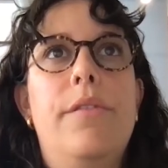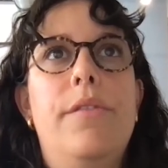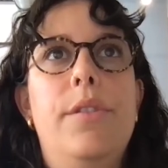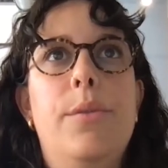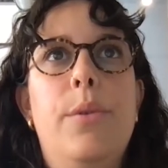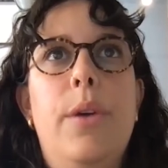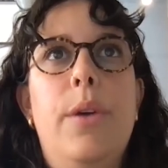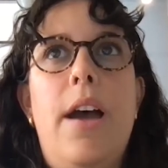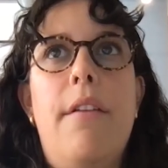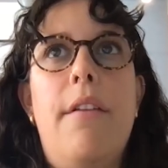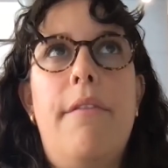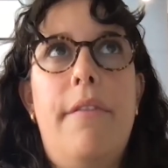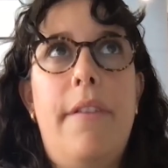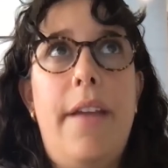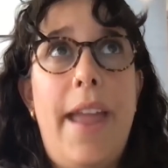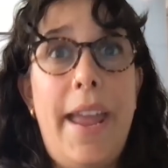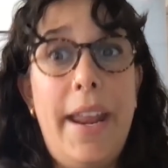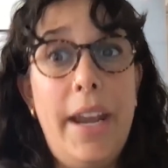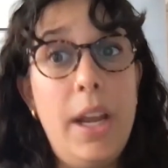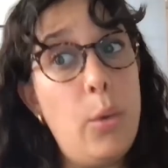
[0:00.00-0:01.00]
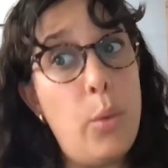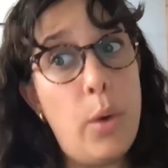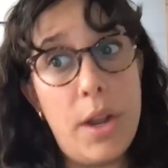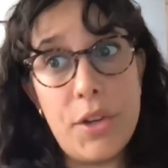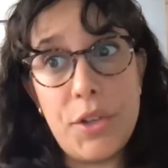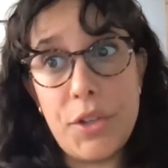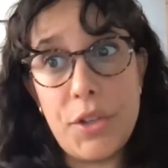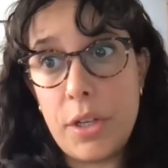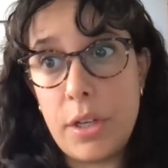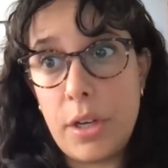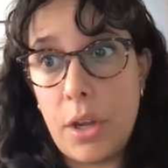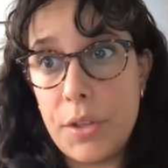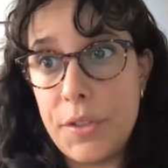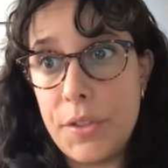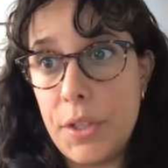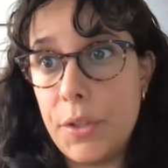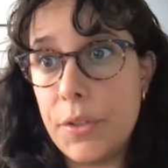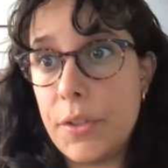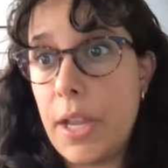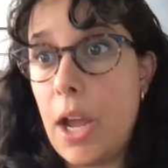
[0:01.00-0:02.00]
if you have any question
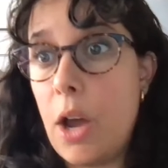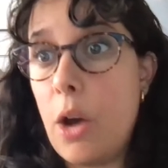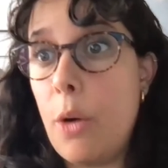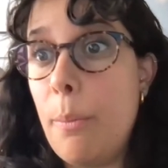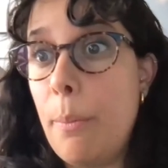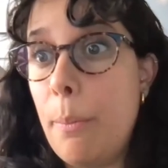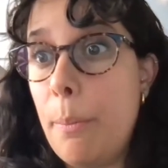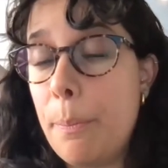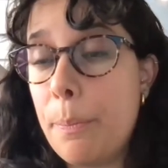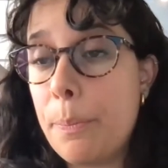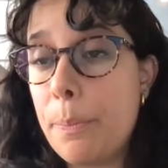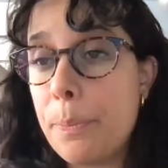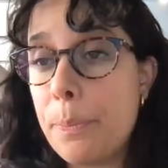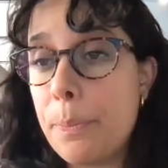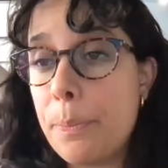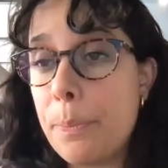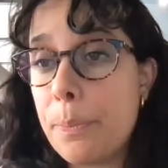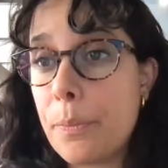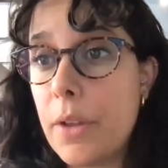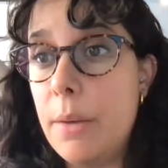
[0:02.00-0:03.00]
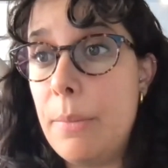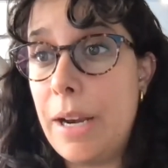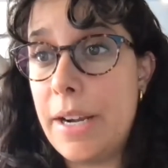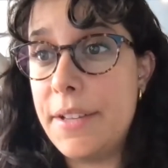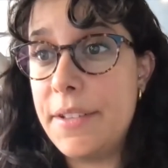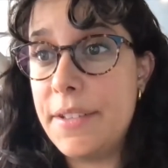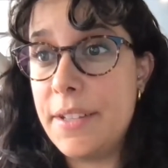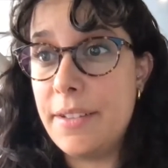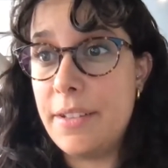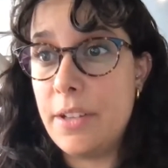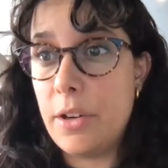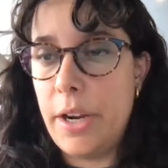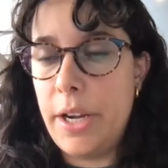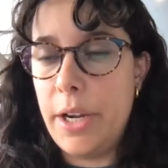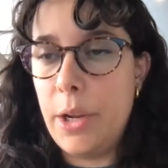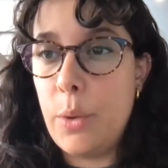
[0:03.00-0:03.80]
until now. Larissa, is there any